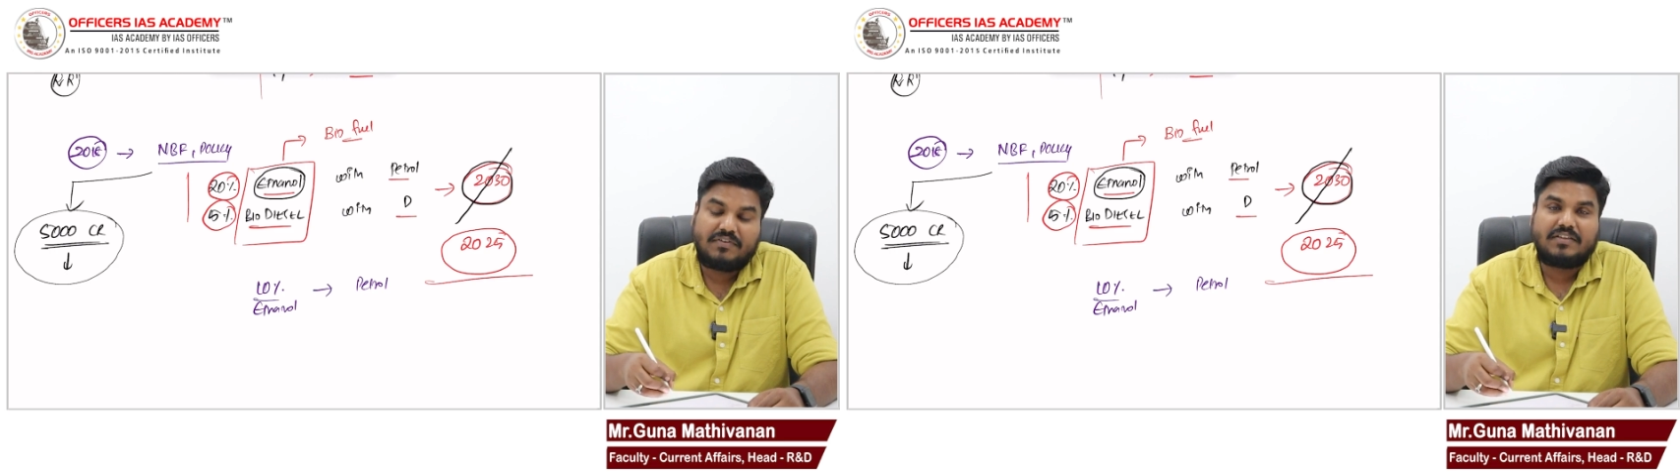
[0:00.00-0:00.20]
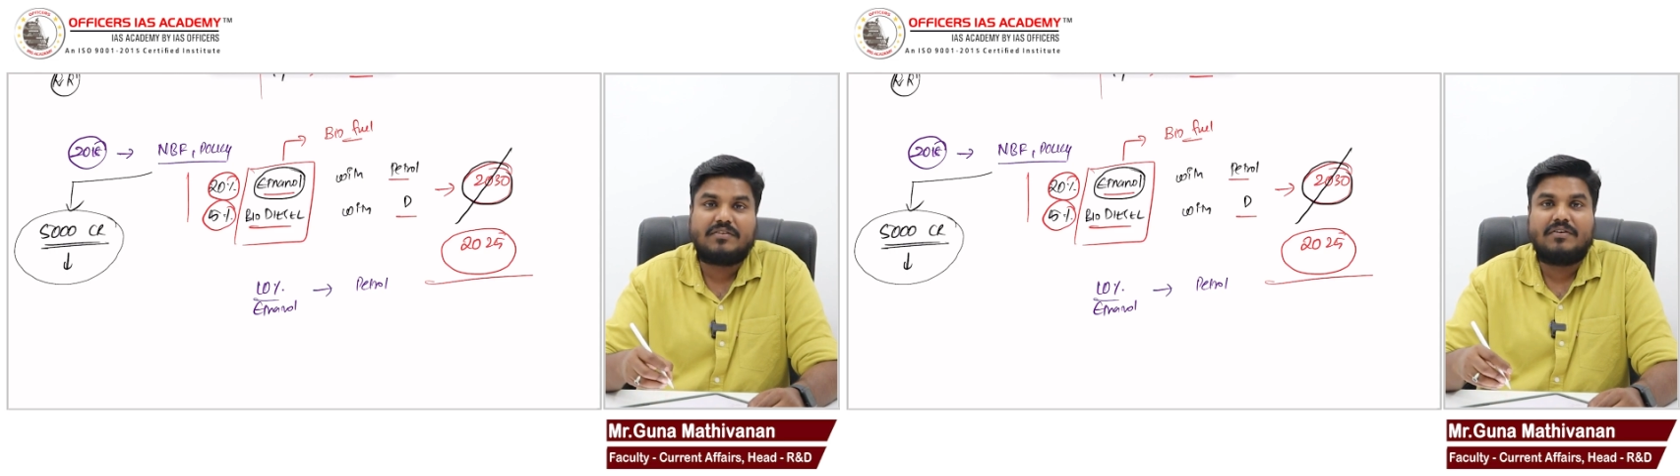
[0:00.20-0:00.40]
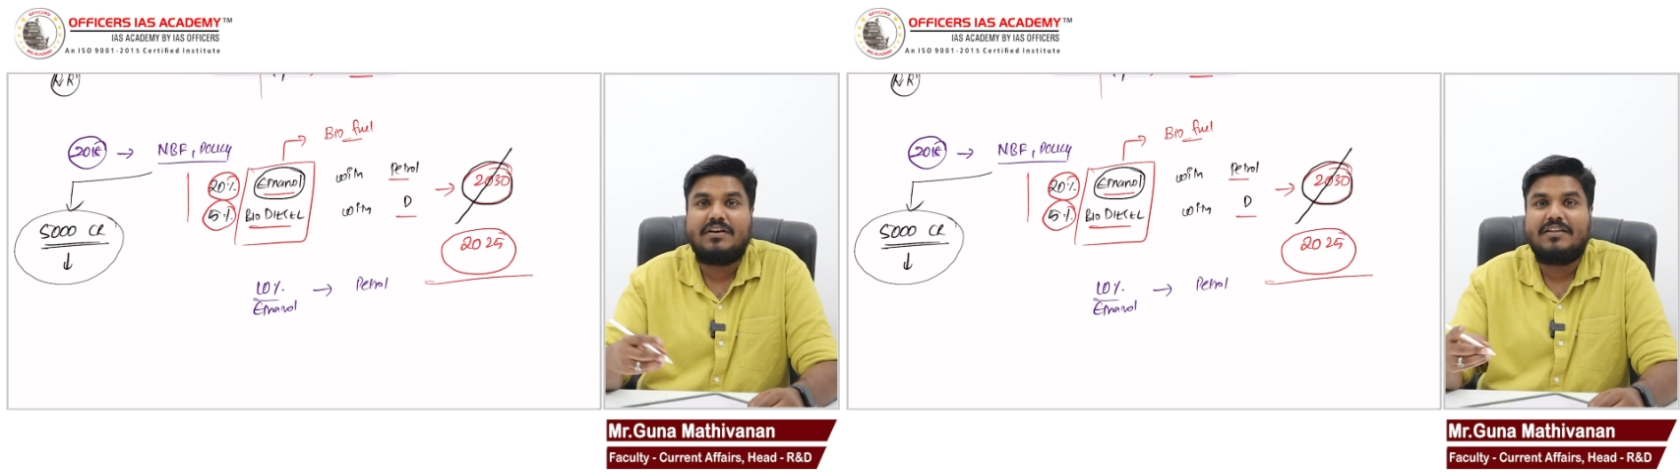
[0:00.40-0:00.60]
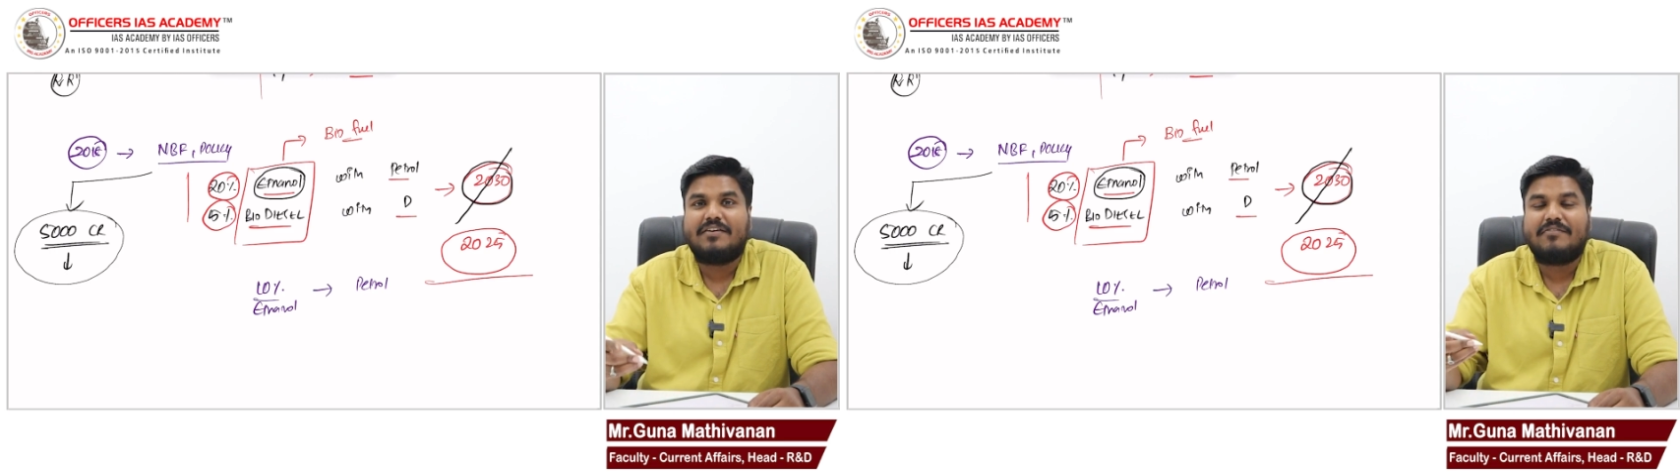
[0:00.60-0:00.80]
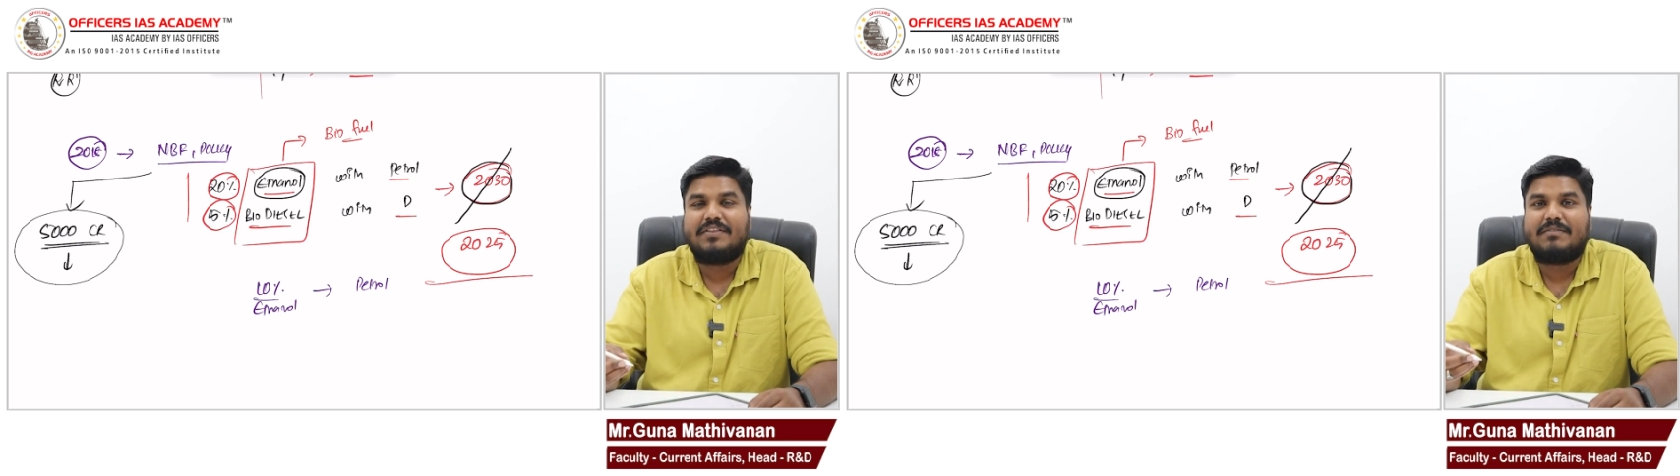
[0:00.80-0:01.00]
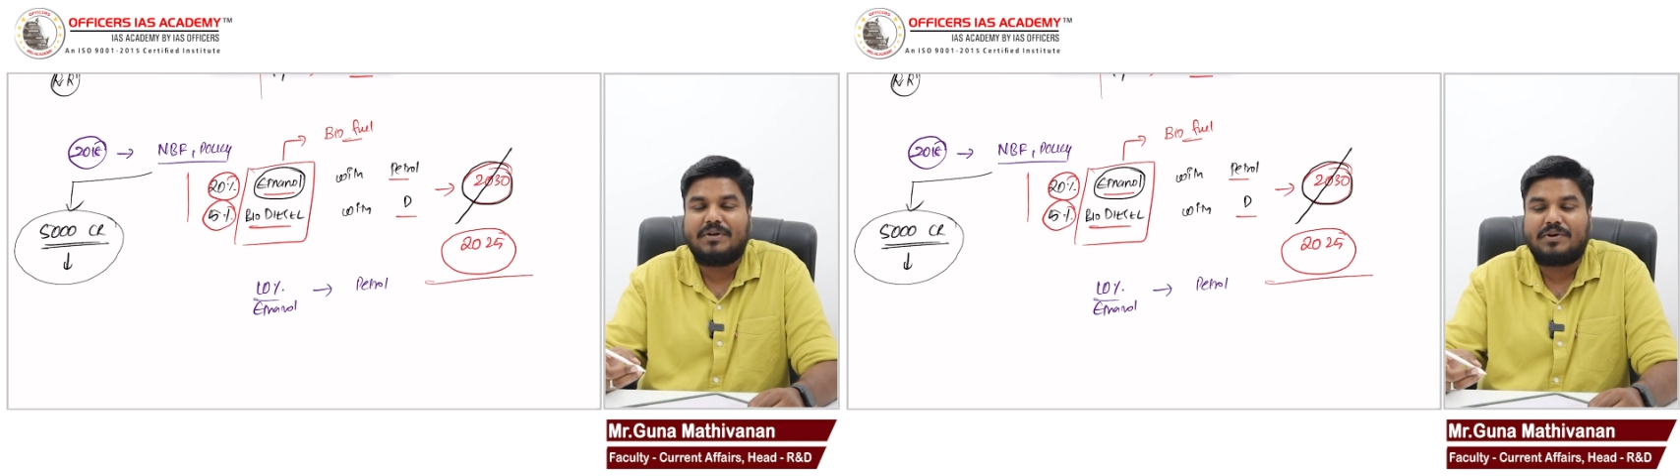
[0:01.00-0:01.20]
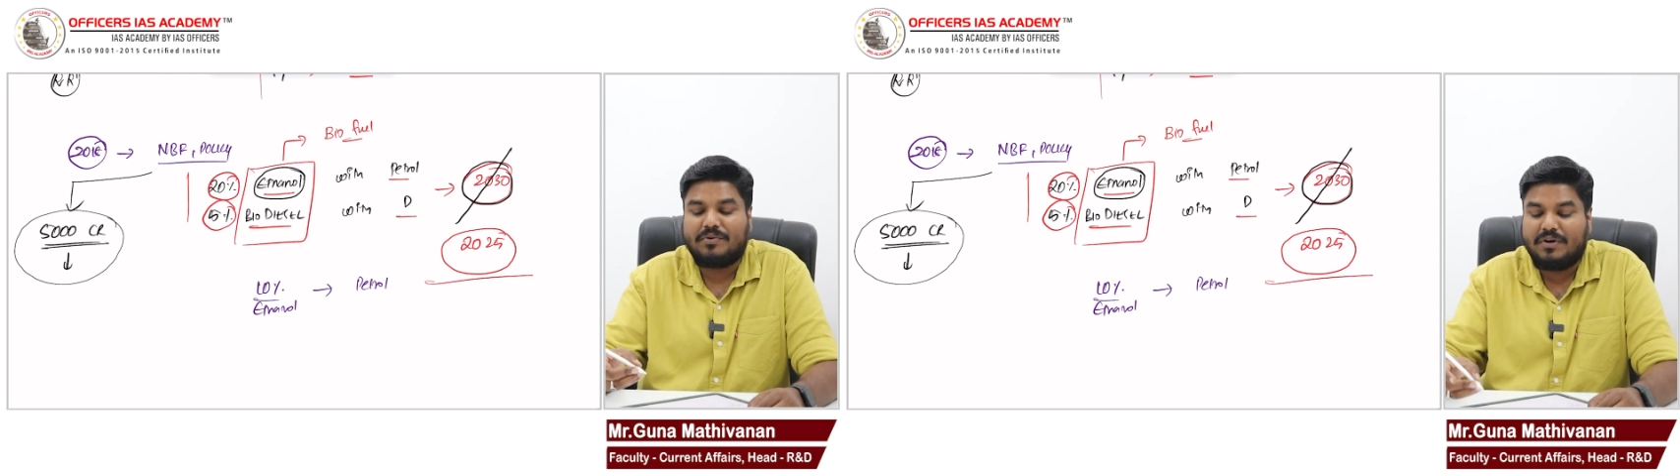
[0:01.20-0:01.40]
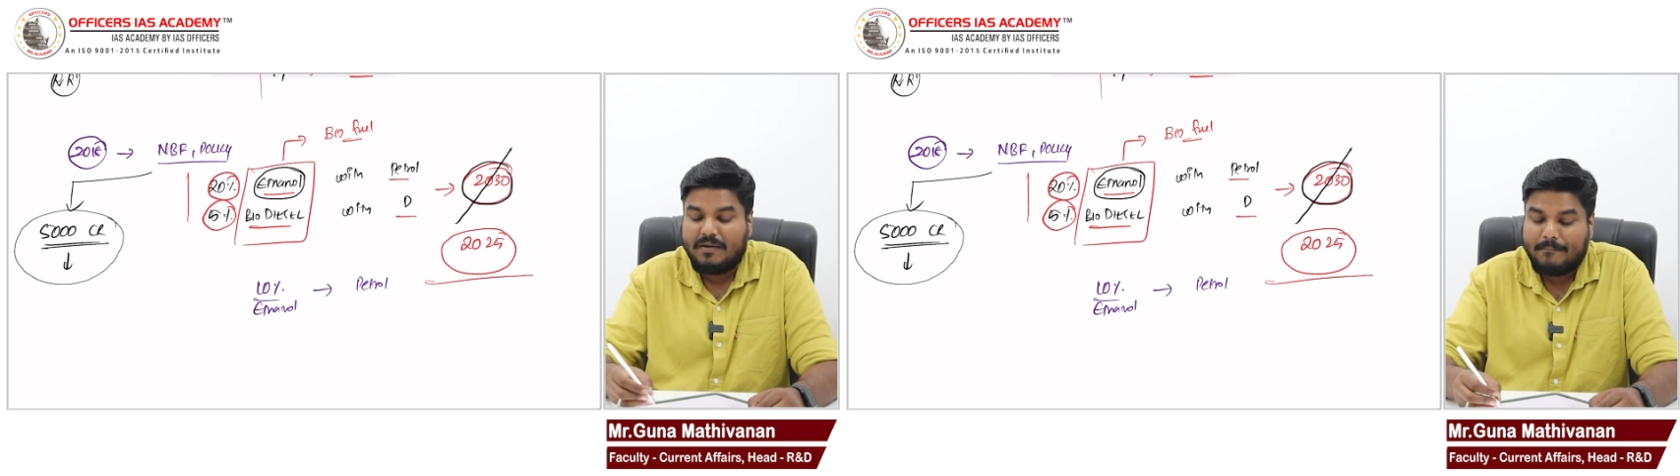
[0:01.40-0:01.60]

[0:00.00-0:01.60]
ethanol with petrol